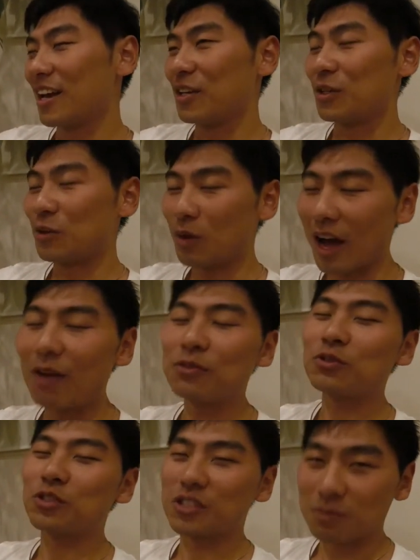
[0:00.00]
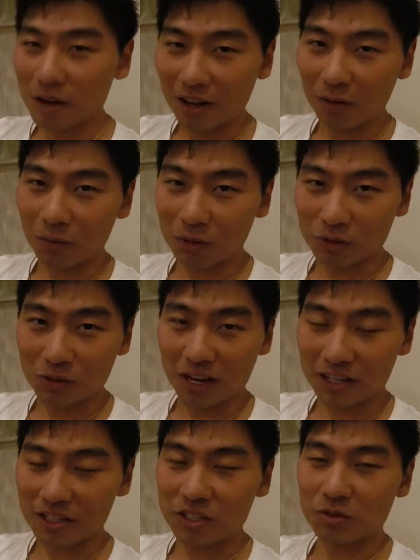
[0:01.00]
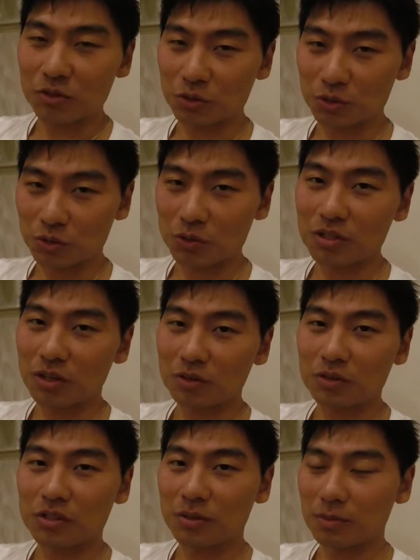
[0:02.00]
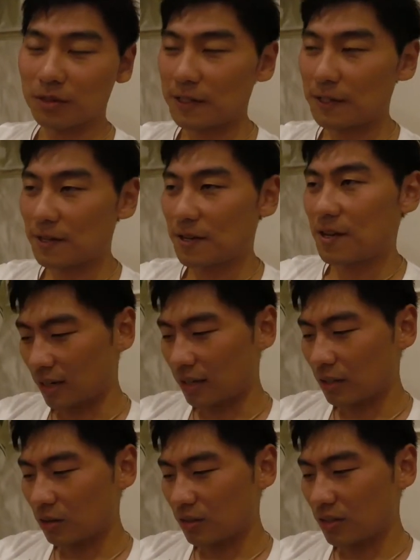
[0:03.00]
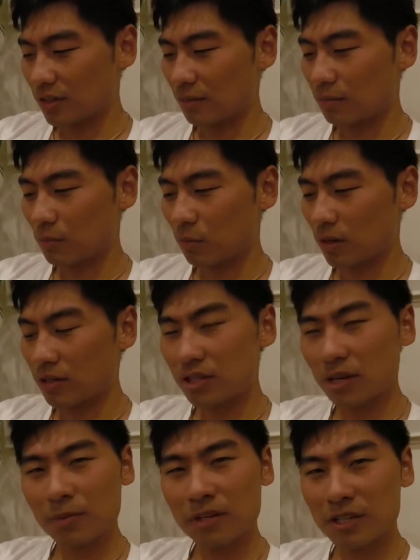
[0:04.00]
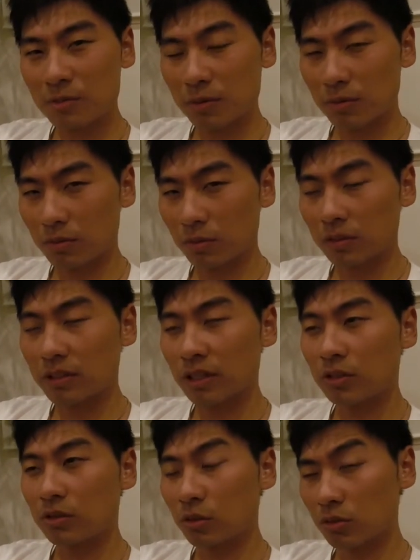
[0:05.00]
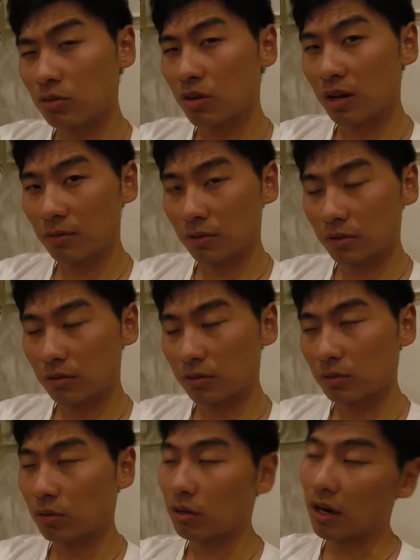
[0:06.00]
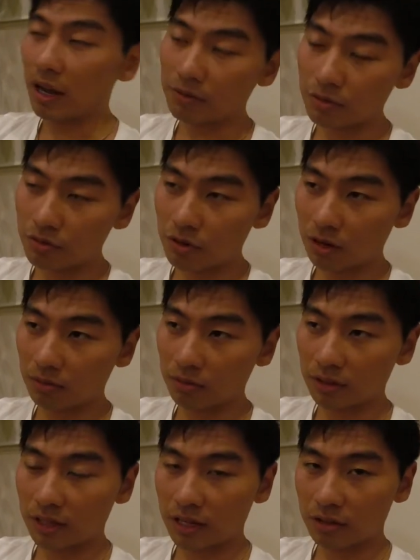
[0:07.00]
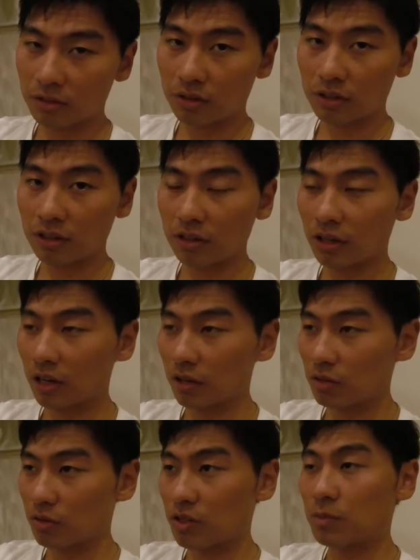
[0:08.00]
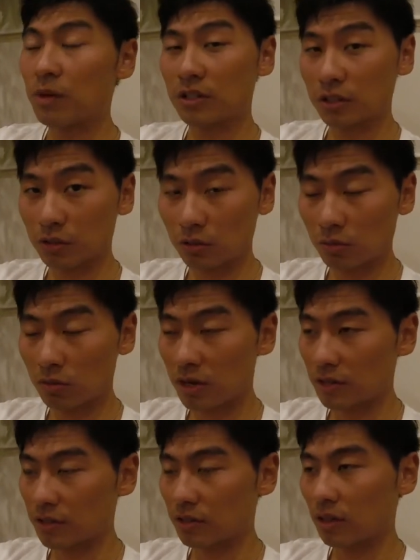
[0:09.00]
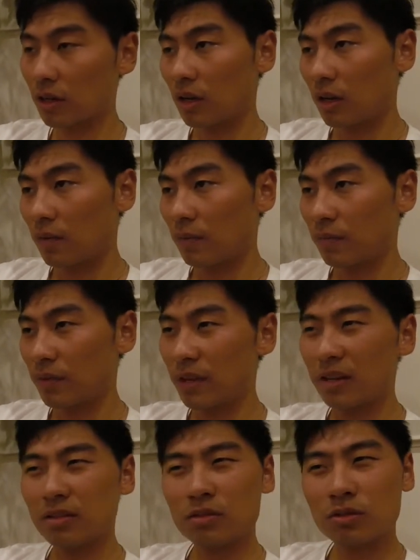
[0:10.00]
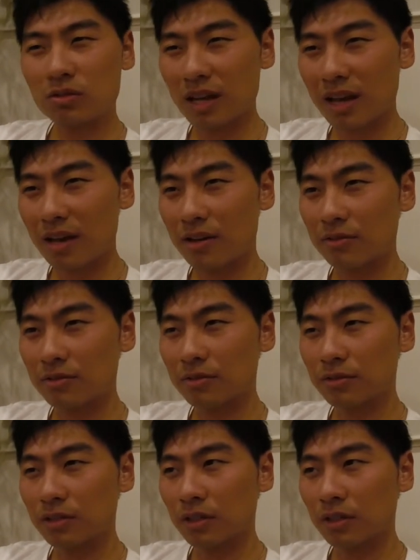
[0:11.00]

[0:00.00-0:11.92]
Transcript: you have to smile when you actually introduce yourself to somebody. I noticed that when Japanese people, when they don't travel or haven't traveled yet to another country, especially to the West, they have